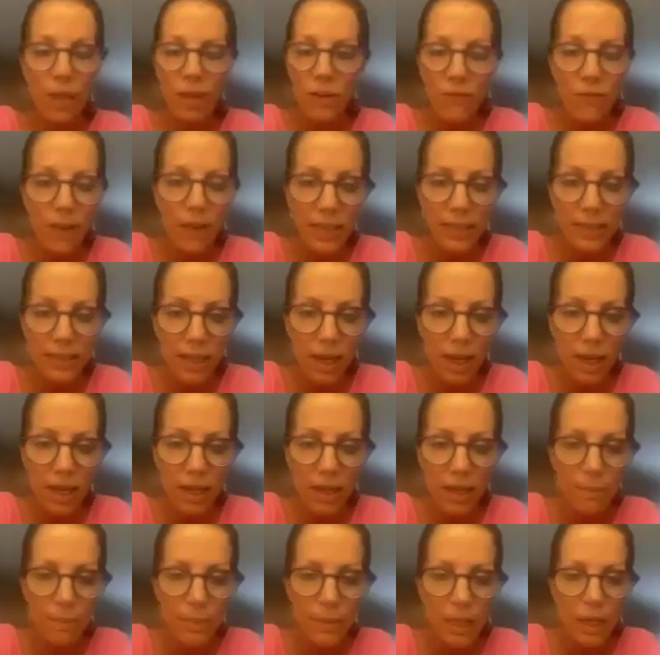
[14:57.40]
to find
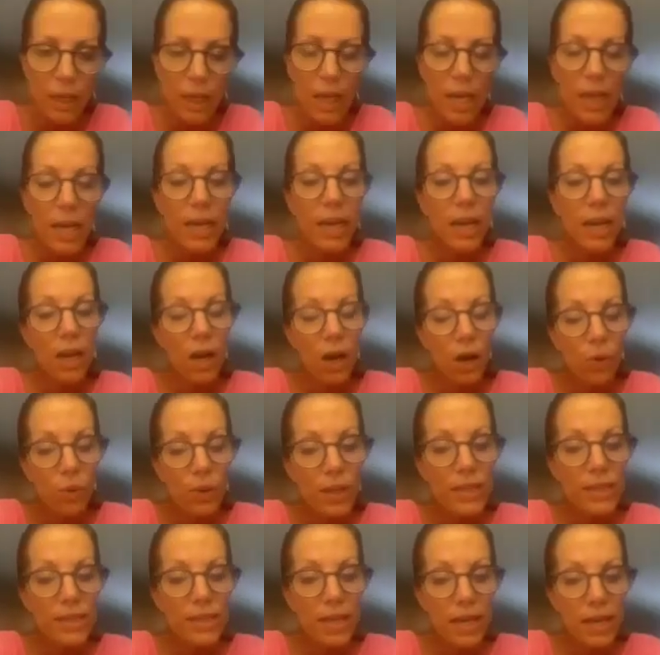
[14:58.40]
time? And I
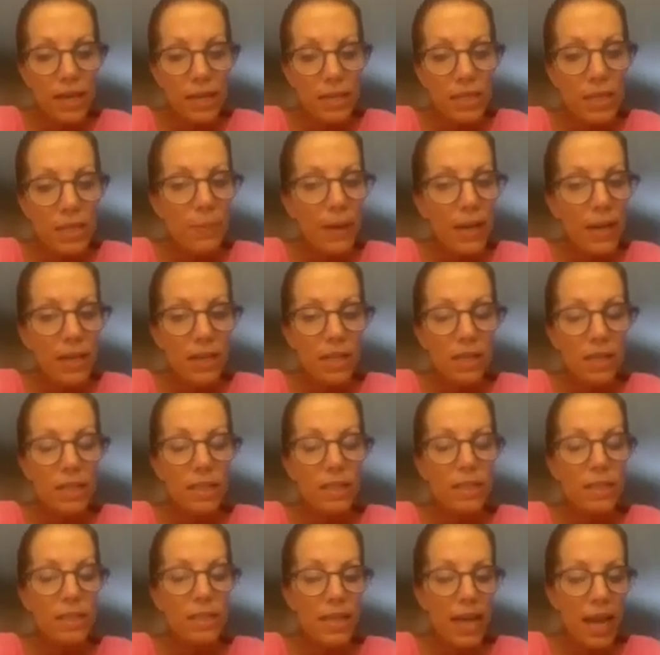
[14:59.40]
always say, spend
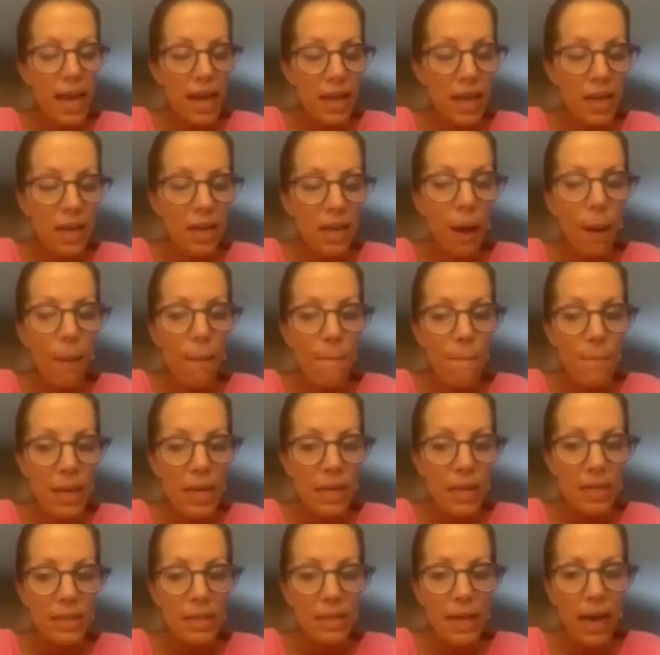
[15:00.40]
10
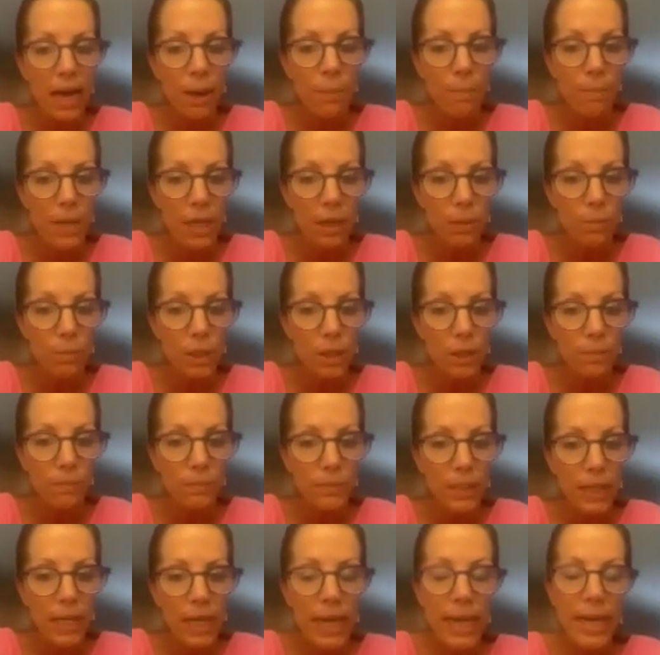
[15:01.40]
minutes at a minimum
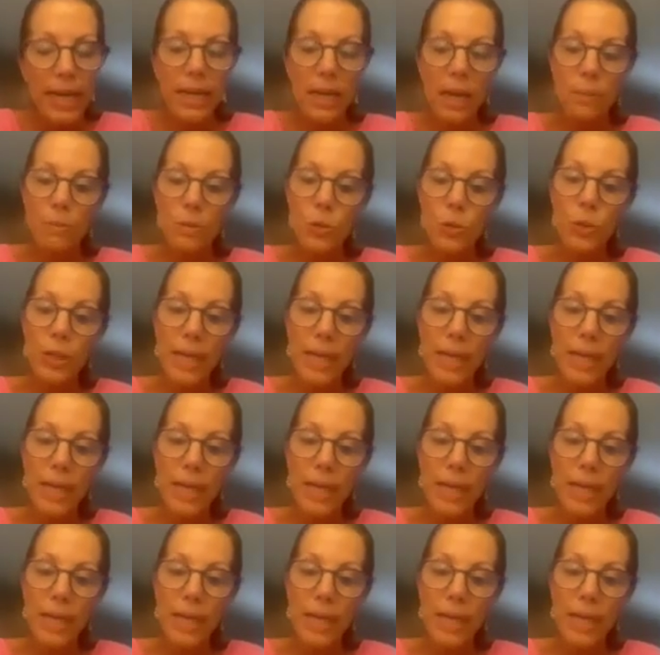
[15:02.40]
and up to an